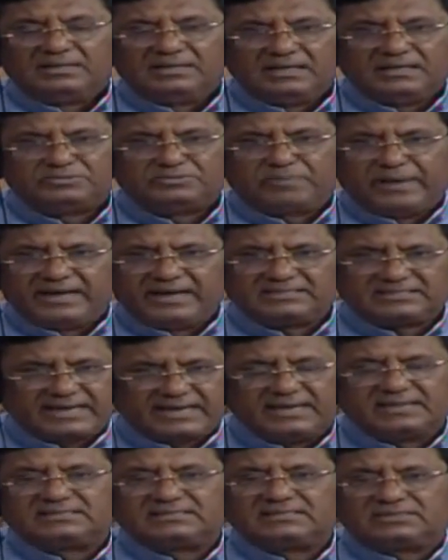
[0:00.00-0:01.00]
These pay
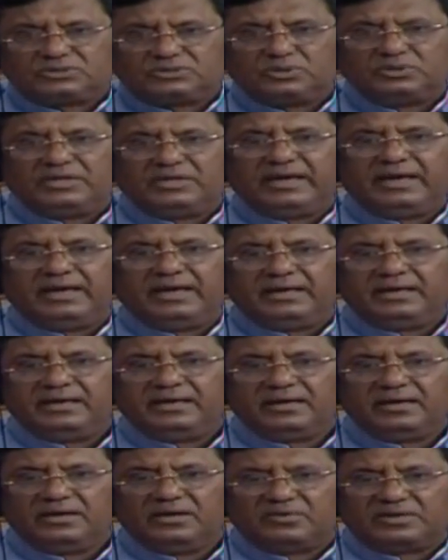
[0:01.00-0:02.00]
scales to the
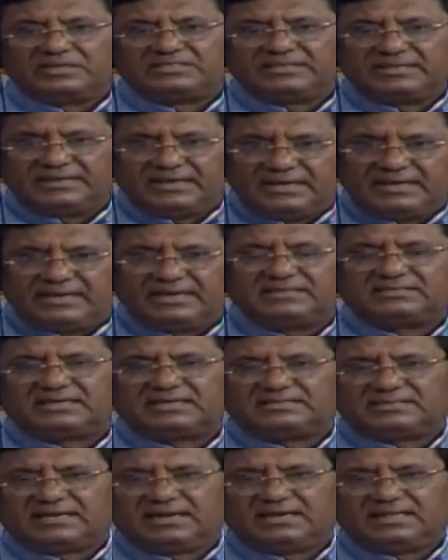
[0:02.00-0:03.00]
university
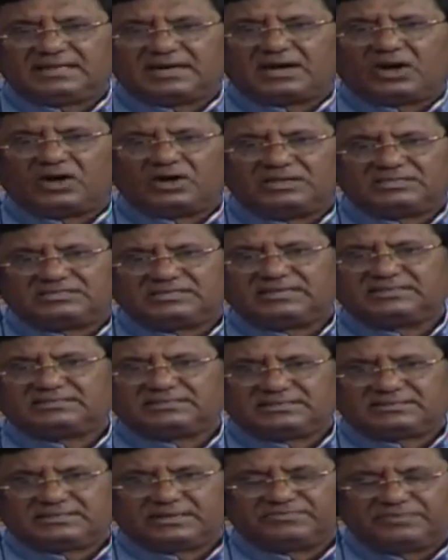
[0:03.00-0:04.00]
teachers and the college
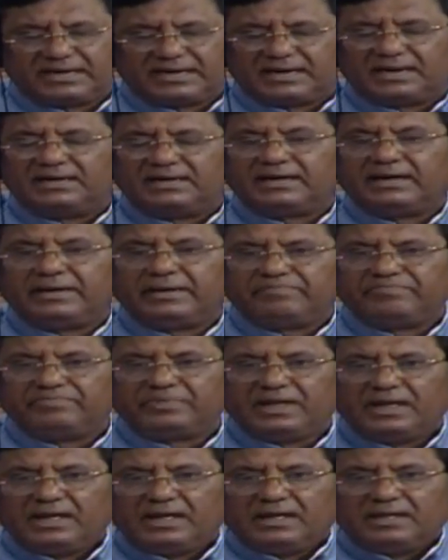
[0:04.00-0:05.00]
teachers of the country.
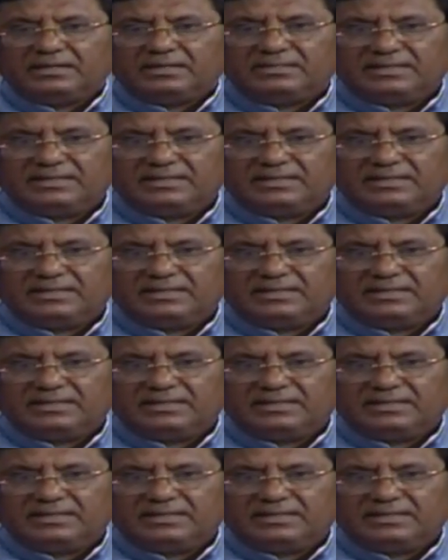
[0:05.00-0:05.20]
Mm.